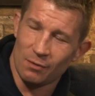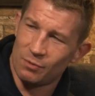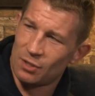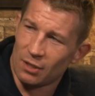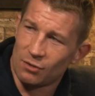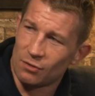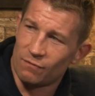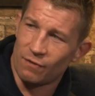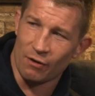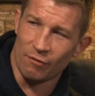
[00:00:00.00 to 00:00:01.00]
he was like just
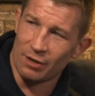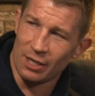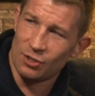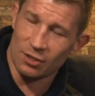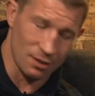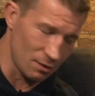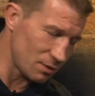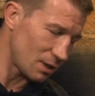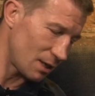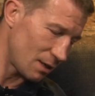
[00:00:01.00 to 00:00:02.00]
it. very religious. And I
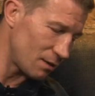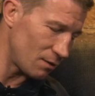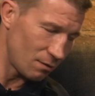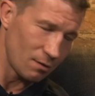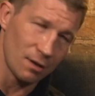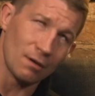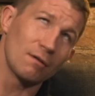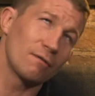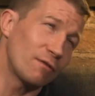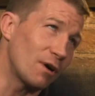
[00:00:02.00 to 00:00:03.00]
was like, yeah, I know, I
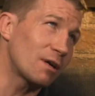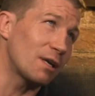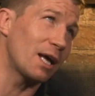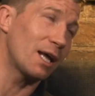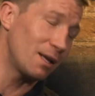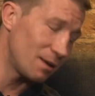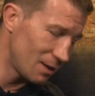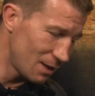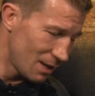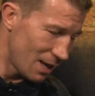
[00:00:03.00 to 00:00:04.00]
know, fucking hell.
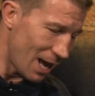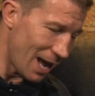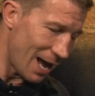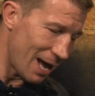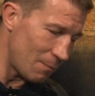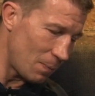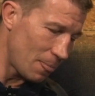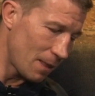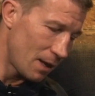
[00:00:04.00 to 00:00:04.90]
Um.